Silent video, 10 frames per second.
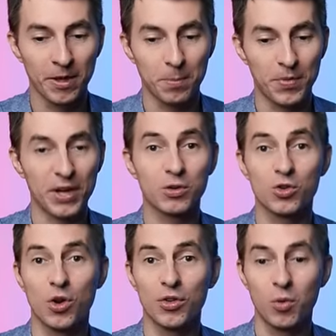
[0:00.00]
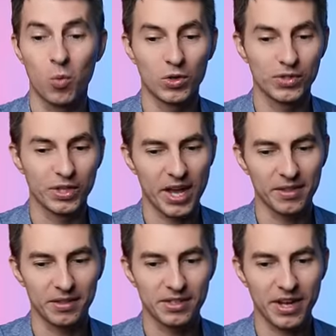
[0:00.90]
But then you shock them once again,
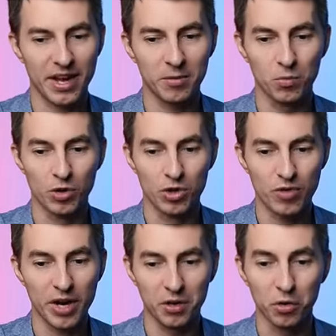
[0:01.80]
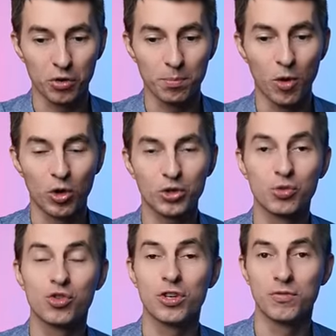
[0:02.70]
this time with a right hook, pawn to
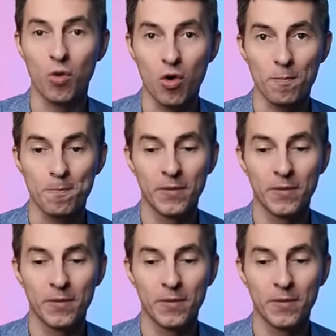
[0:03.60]
g4.